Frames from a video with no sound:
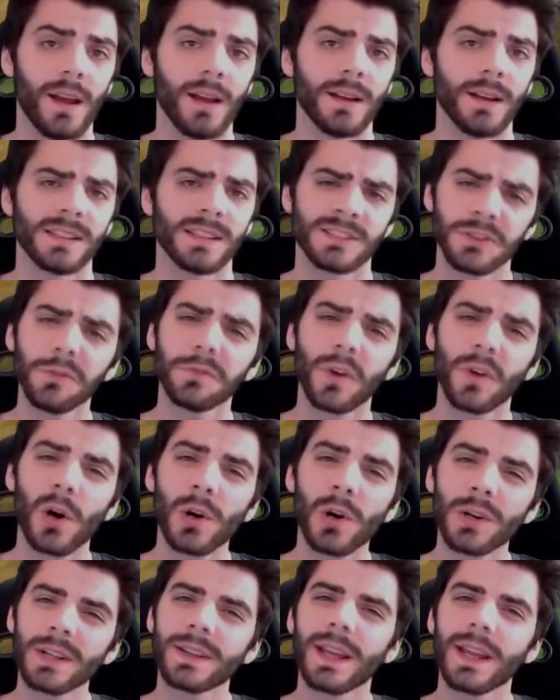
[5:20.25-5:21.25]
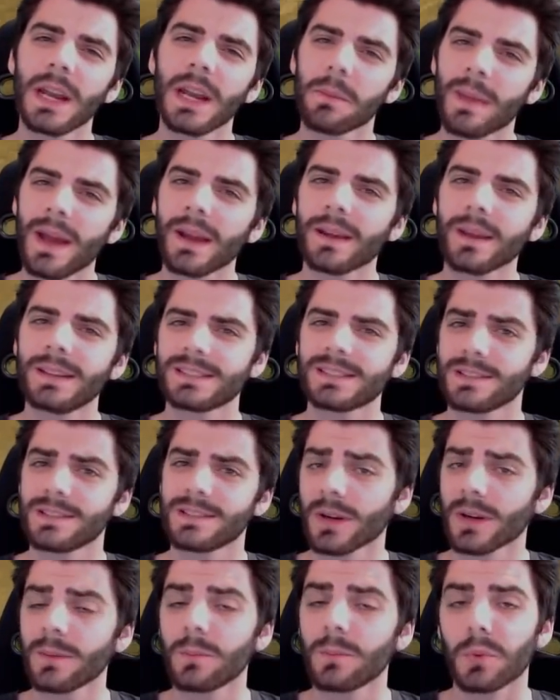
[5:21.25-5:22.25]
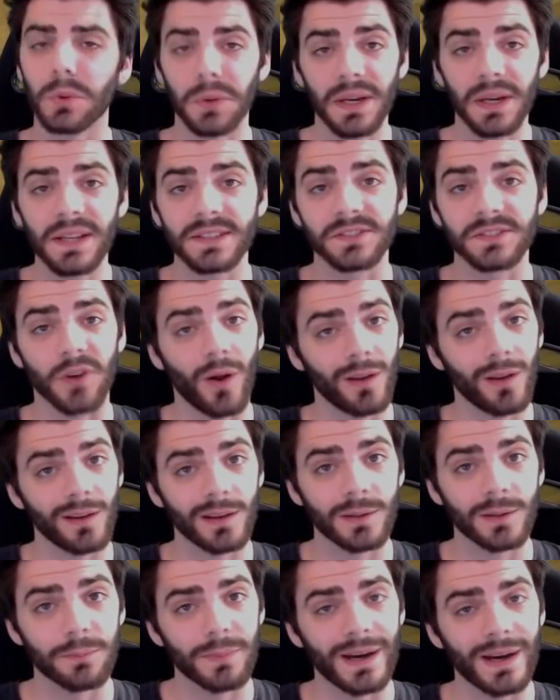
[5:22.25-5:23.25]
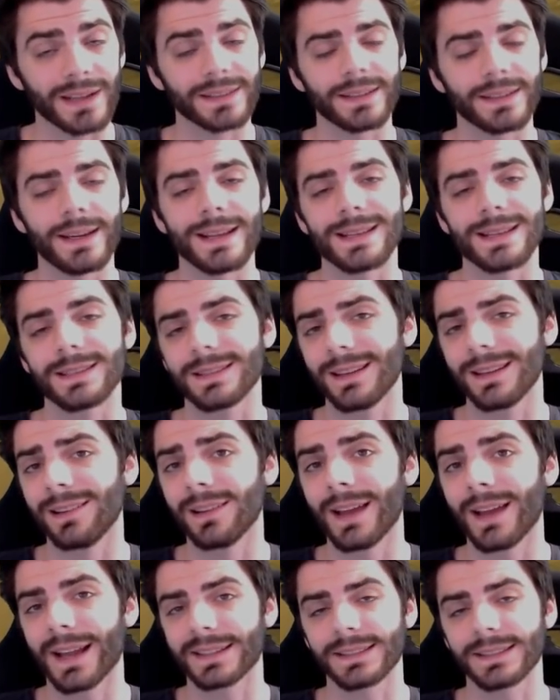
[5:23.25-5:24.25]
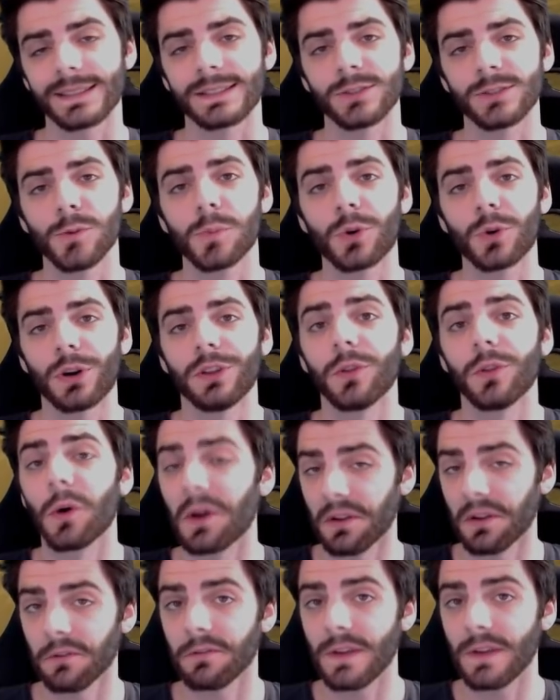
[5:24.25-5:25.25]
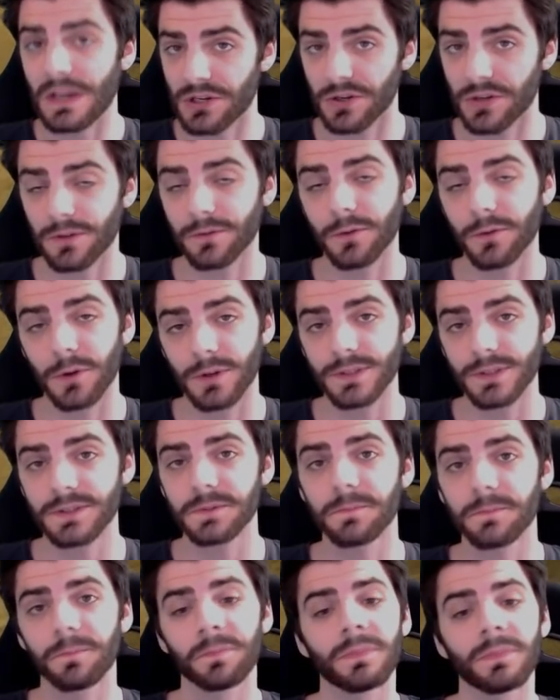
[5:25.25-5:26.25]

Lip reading: So far the datapack is looking pretty solid, but it still lacks a super annoying feature, of course.